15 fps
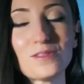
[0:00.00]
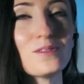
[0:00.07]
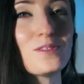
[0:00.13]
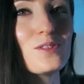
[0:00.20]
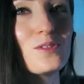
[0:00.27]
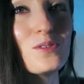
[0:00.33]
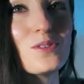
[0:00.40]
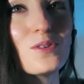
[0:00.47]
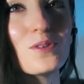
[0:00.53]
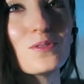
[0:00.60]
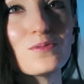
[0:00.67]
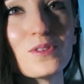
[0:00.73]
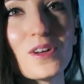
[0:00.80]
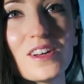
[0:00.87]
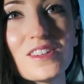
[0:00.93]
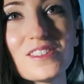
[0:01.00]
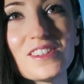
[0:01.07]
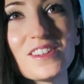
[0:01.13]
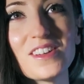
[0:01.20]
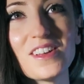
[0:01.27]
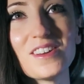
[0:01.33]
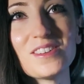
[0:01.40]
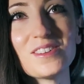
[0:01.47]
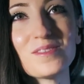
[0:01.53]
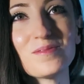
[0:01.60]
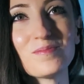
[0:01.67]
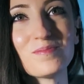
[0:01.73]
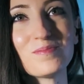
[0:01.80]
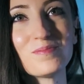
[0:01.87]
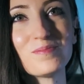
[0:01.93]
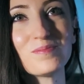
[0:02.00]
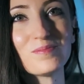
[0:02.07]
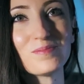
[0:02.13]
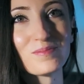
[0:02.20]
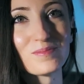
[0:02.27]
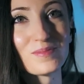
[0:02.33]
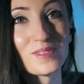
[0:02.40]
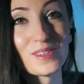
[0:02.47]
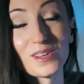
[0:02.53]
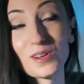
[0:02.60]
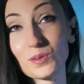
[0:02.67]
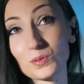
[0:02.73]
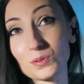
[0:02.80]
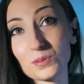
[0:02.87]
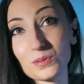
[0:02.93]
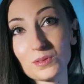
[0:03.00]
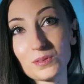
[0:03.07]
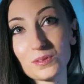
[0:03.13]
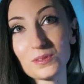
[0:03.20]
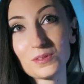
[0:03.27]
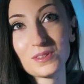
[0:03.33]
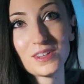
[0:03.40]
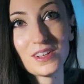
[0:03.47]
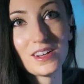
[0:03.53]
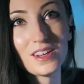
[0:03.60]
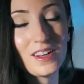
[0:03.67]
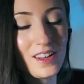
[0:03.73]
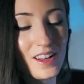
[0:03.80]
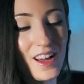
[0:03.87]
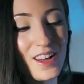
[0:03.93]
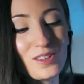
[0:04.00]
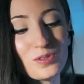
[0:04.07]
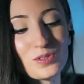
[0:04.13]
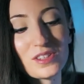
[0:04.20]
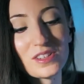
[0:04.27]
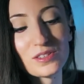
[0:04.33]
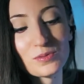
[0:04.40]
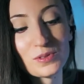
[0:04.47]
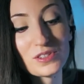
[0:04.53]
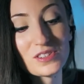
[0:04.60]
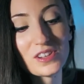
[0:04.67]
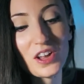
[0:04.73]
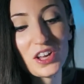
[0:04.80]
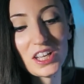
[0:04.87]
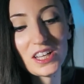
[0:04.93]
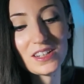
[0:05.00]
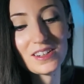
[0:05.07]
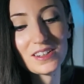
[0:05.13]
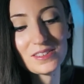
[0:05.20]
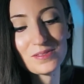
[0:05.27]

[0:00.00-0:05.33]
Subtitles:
Good old Vaseline. No, I use this for slugging.